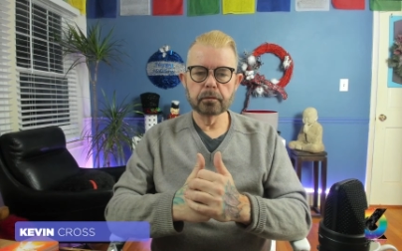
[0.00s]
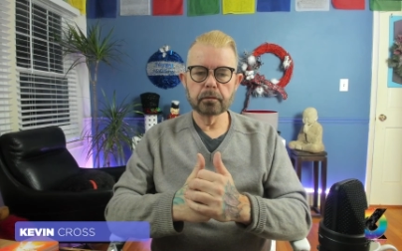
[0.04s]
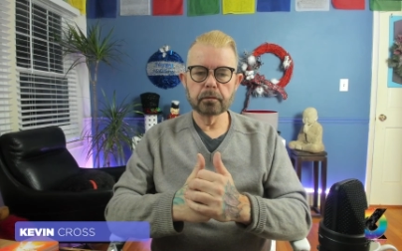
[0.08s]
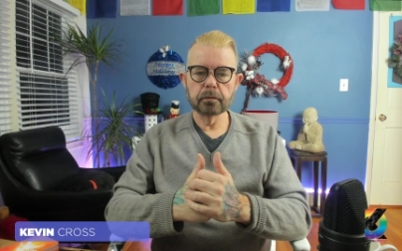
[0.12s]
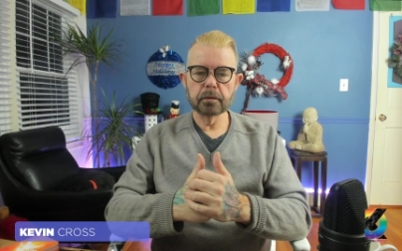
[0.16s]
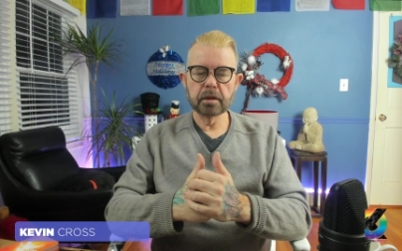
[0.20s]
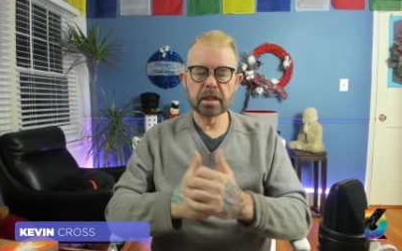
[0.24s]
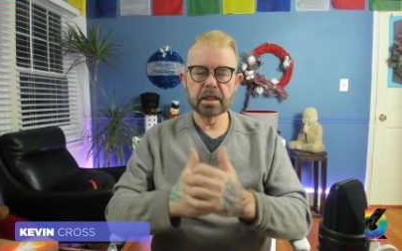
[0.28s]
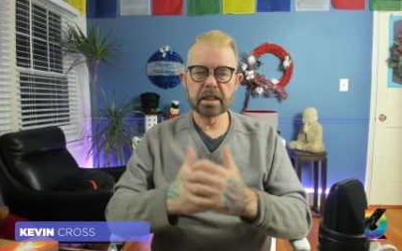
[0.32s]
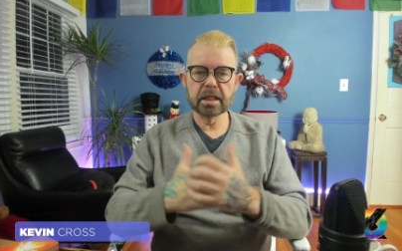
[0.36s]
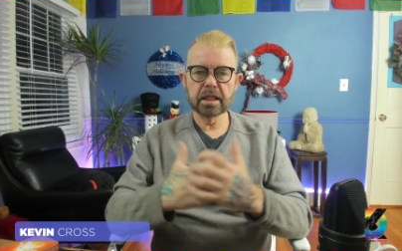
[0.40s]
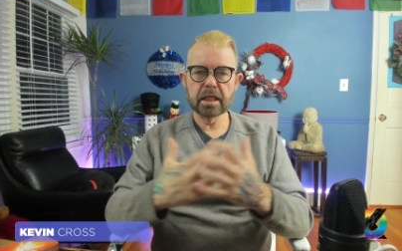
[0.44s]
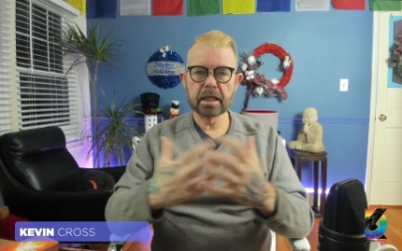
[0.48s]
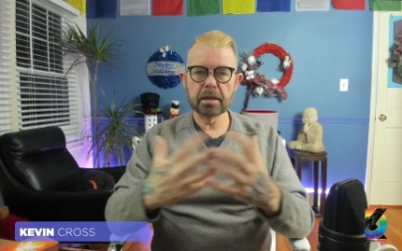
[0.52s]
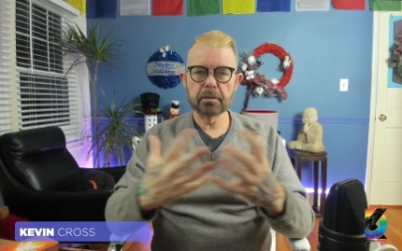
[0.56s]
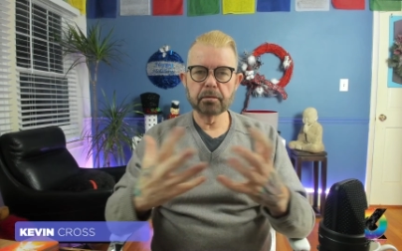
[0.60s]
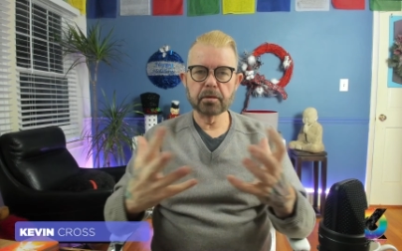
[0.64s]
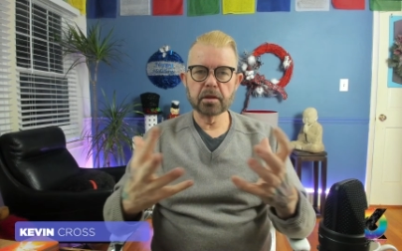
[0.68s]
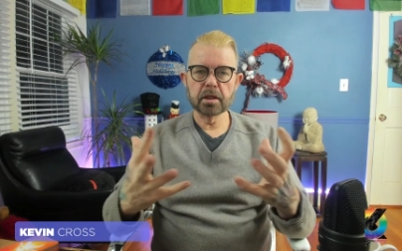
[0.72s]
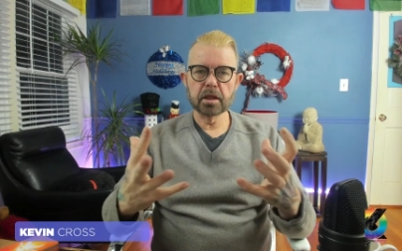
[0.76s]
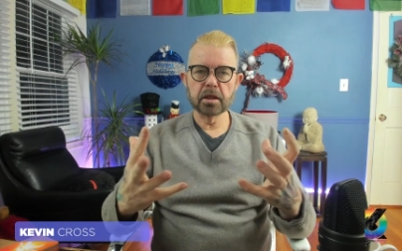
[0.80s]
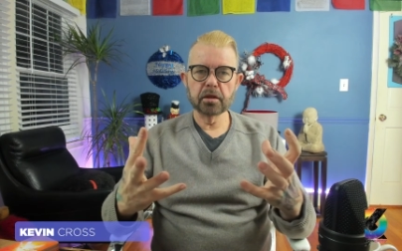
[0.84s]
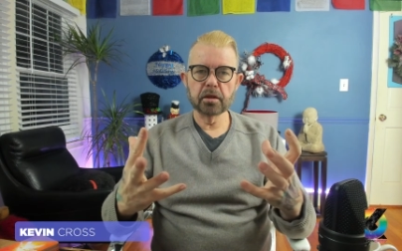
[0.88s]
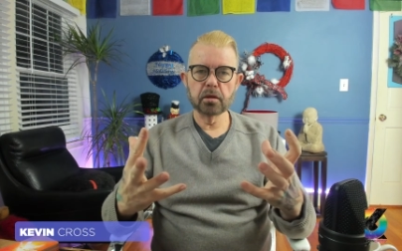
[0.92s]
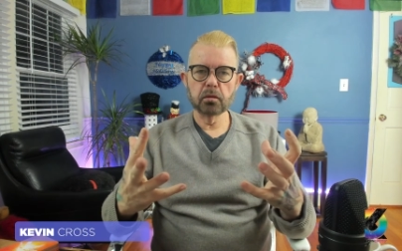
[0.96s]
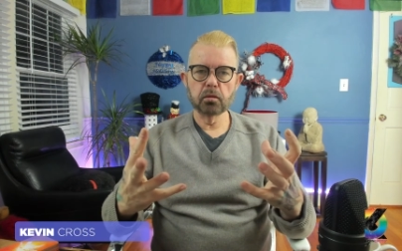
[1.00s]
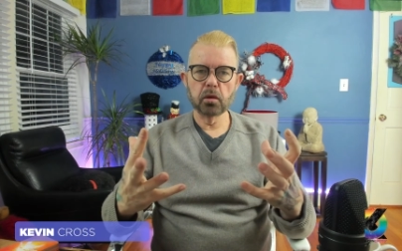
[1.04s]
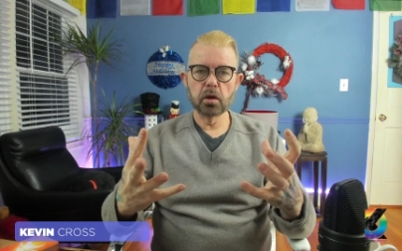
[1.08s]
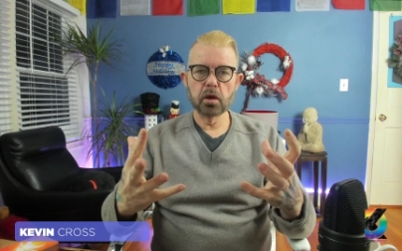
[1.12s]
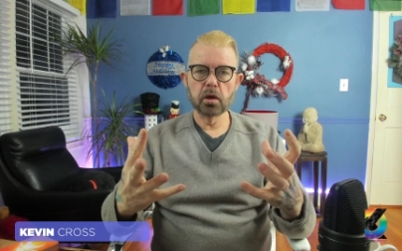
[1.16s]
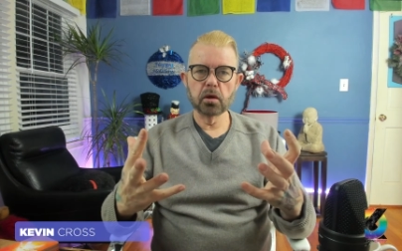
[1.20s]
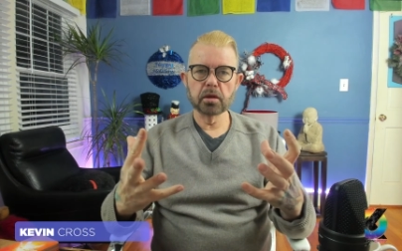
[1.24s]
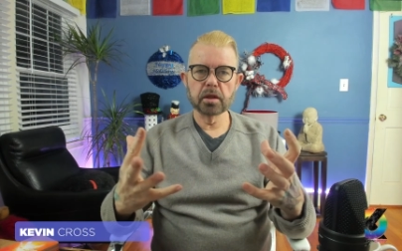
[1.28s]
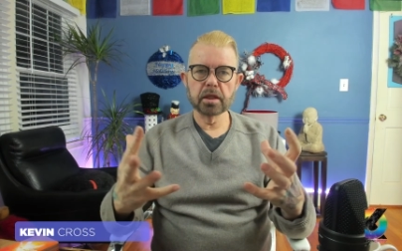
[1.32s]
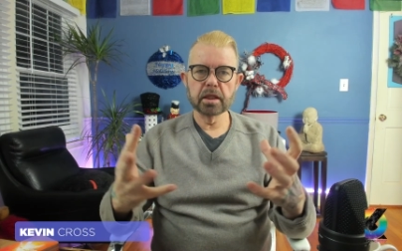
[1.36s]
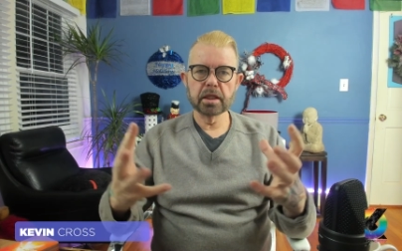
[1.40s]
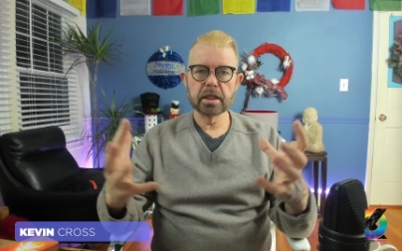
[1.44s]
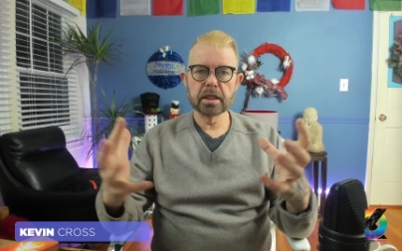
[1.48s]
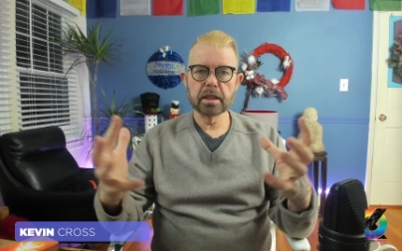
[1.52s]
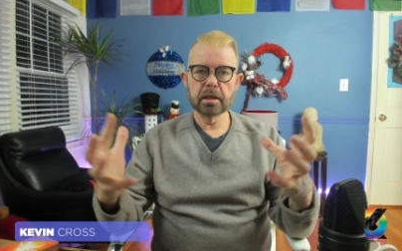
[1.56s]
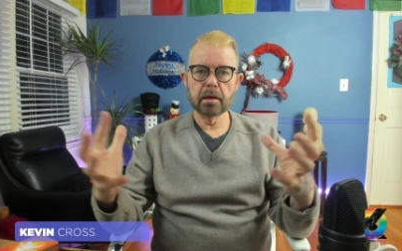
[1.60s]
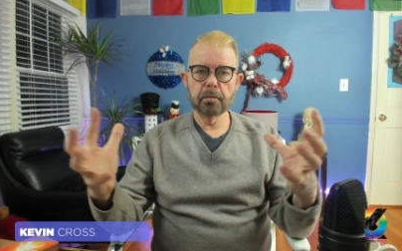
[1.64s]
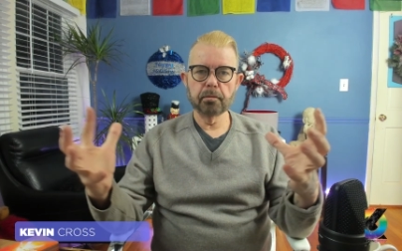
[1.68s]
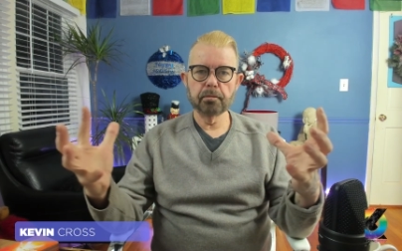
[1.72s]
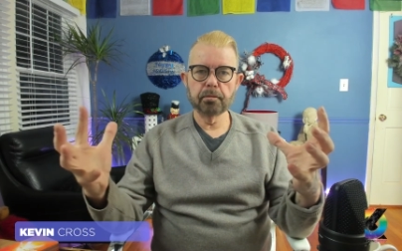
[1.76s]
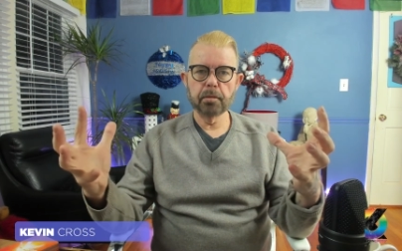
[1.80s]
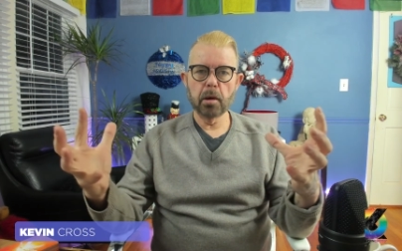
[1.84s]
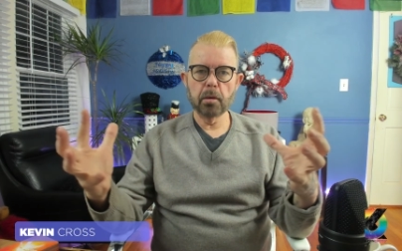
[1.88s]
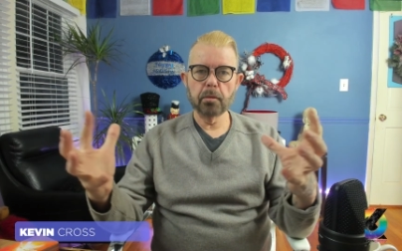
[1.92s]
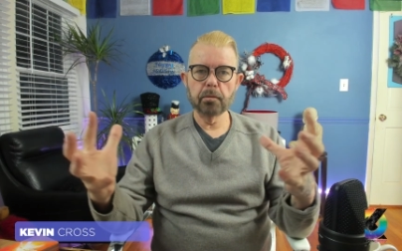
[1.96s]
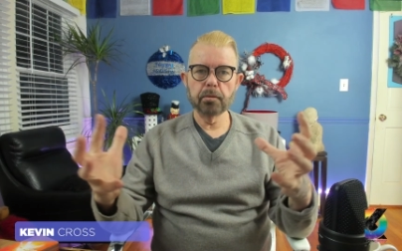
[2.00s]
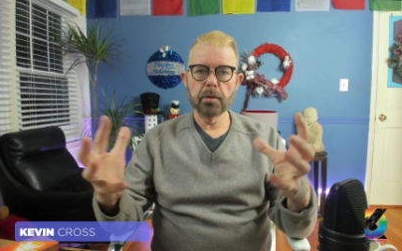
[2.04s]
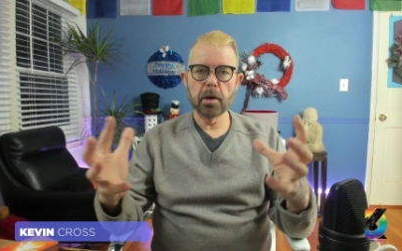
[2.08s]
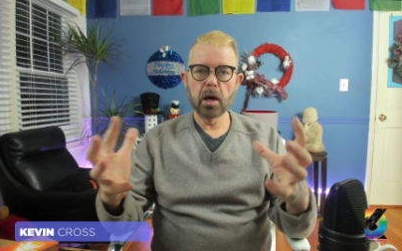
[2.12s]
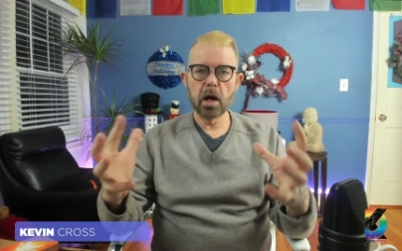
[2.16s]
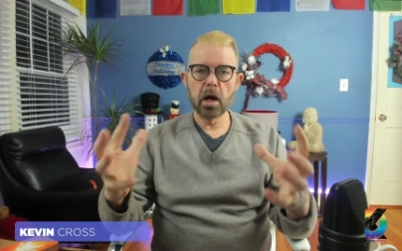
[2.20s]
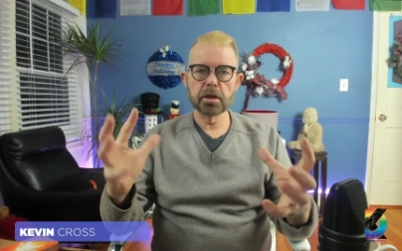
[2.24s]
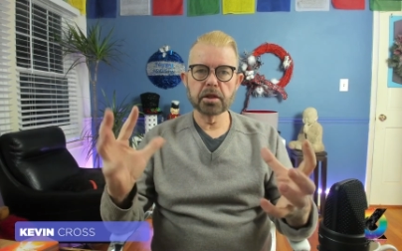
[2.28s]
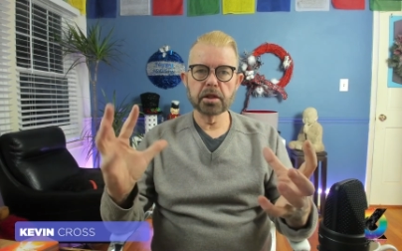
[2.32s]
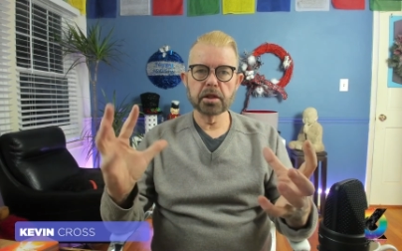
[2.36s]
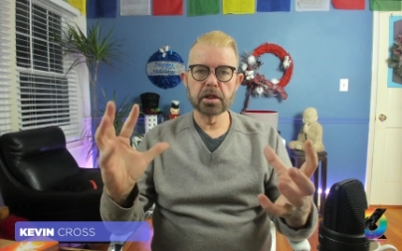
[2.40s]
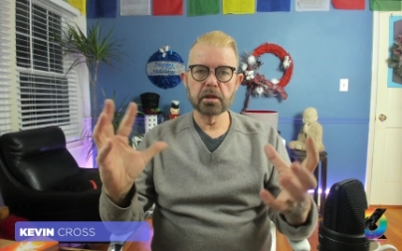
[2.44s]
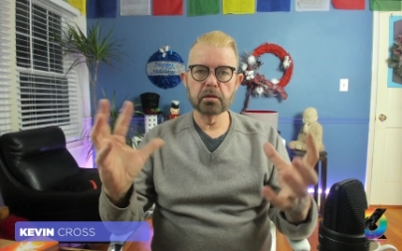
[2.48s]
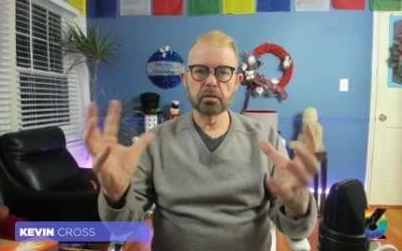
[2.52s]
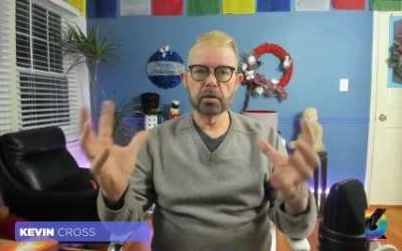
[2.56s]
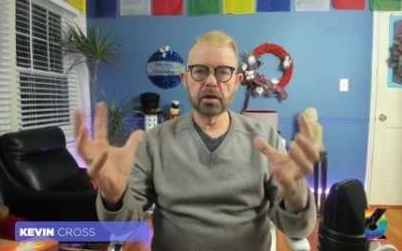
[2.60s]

It seems that the world is bombarded